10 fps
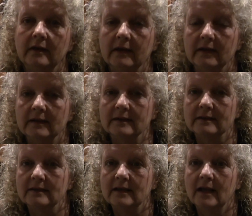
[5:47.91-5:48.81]
It
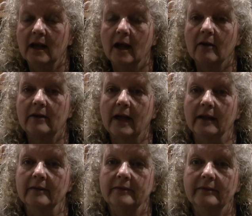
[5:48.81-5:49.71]
is.
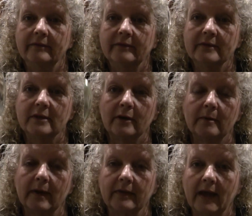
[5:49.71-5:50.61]
Okay, sorry
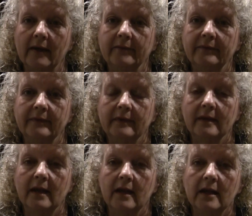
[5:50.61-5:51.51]
about that.
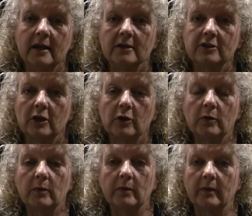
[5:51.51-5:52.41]

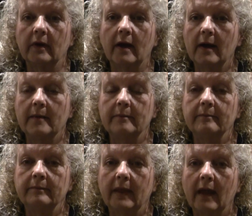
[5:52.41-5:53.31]
So
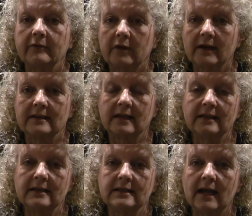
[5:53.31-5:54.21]
um, after I
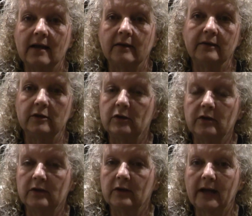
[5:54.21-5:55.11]
set these out, you
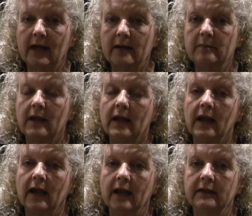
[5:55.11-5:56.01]
can look at them
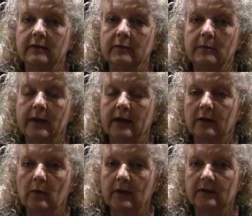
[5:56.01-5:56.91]
and then we'll make a
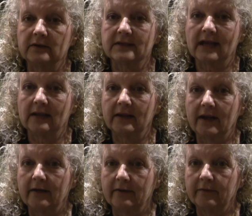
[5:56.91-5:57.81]
quick little salad
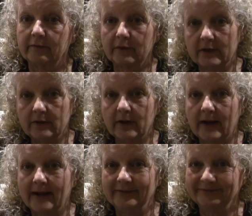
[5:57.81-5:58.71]
out of them for dinner
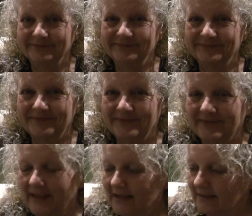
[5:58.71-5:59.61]
tonight.
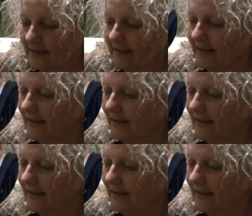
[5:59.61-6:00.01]
Thanks.